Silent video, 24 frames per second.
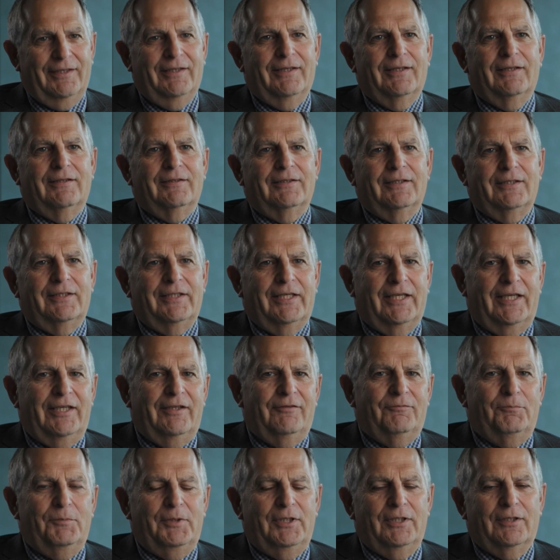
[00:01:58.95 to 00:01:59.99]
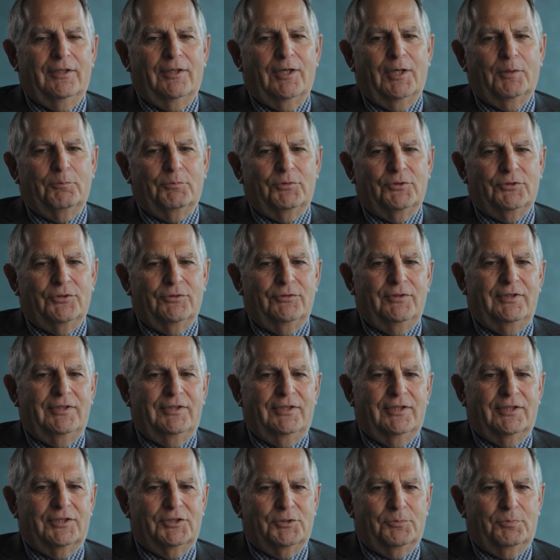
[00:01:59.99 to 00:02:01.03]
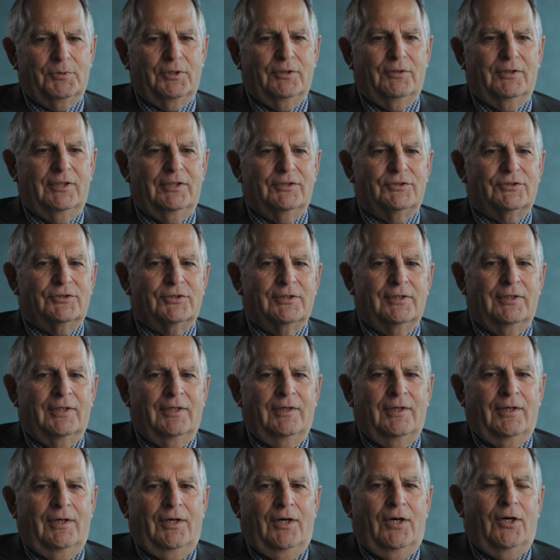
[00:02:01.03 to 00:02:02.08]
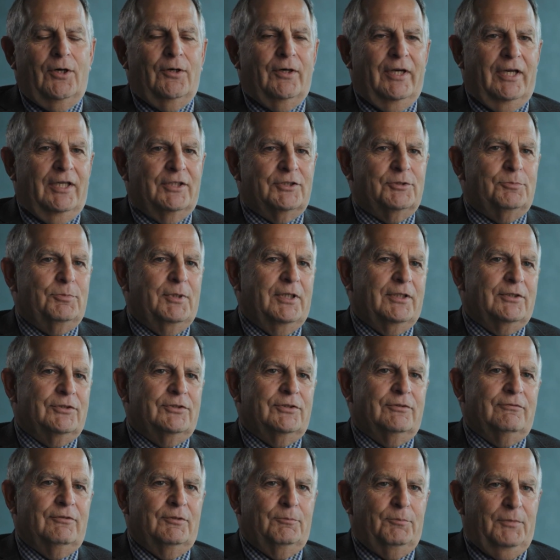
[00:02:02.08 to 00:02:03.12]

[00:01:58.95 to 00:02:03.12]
and it gave me an opportunity to experience all aspects of a